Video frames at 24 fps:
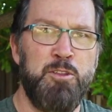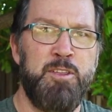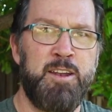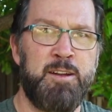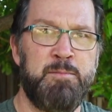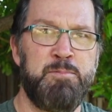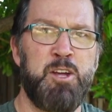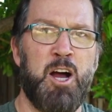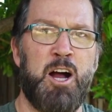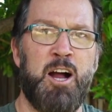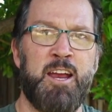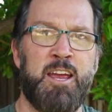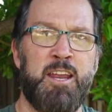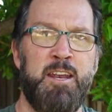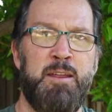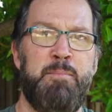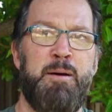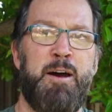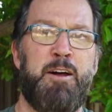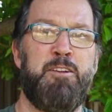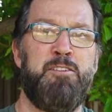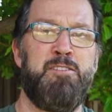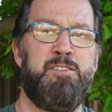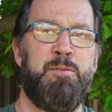that I'm talking
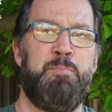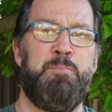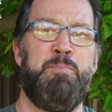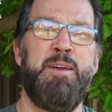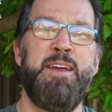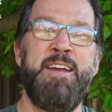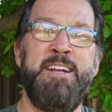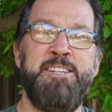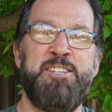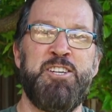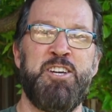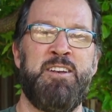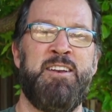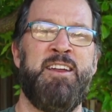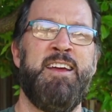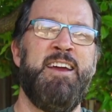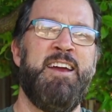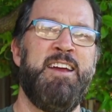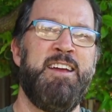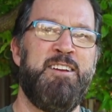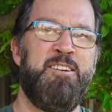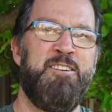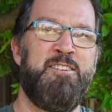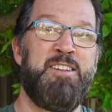about is a pigeon.
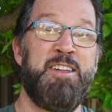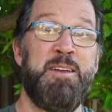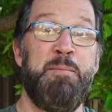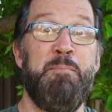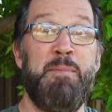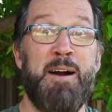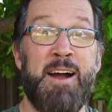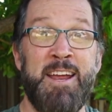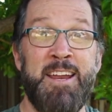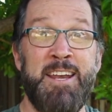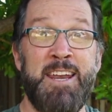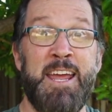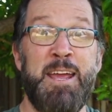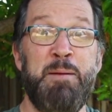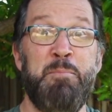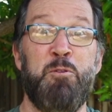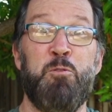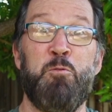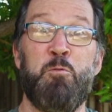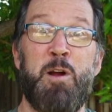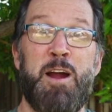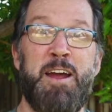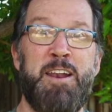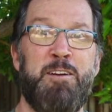You see, my neighbor
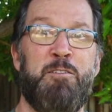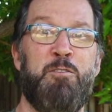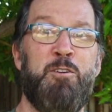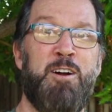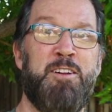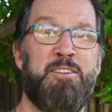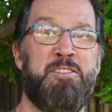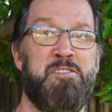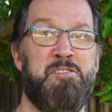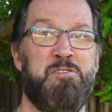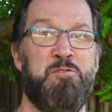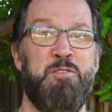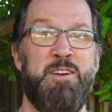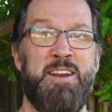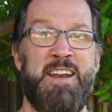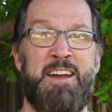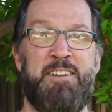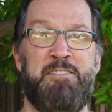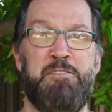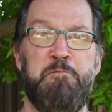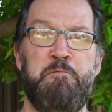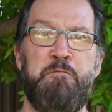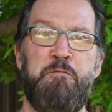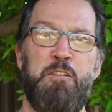right across the street
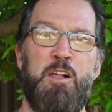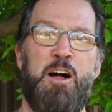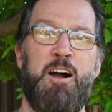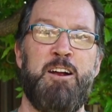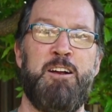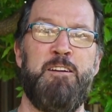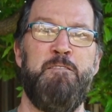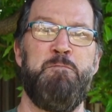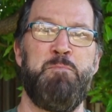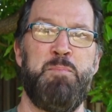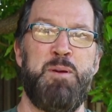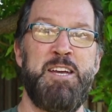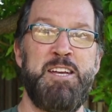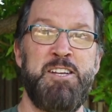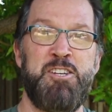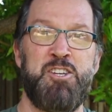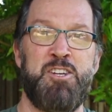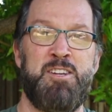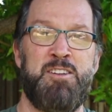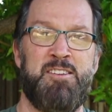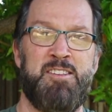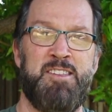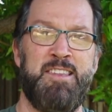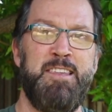has a flock of
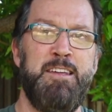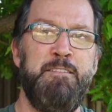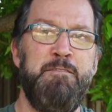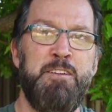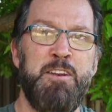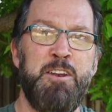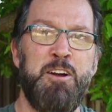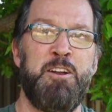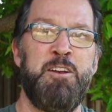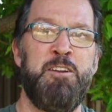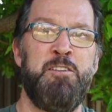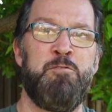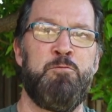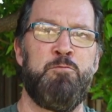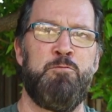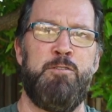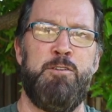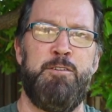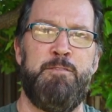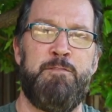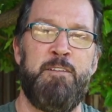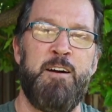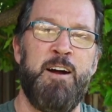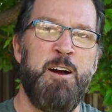pigeons living on his
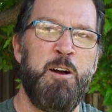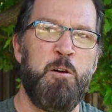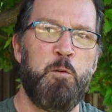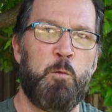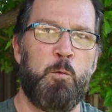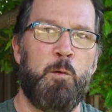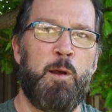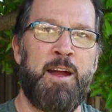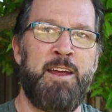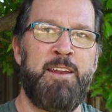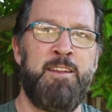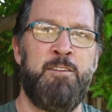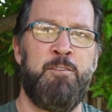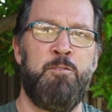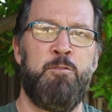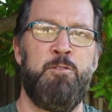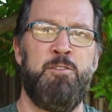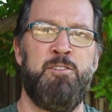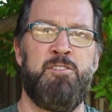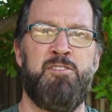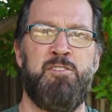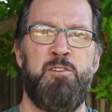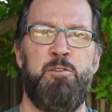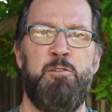roof right under
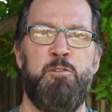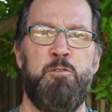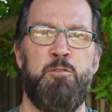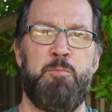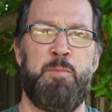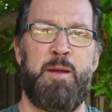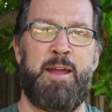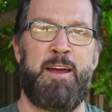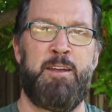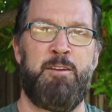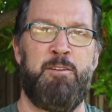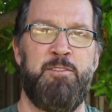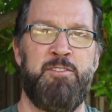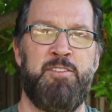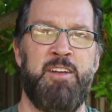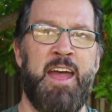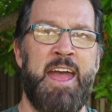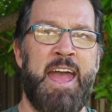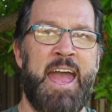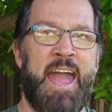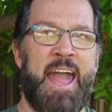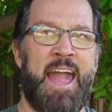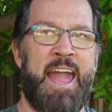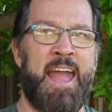his solar panels.
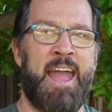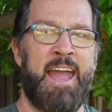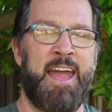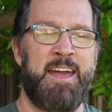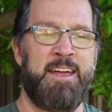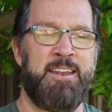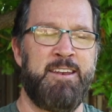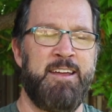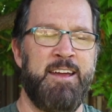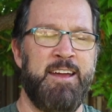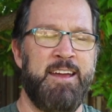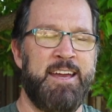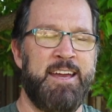And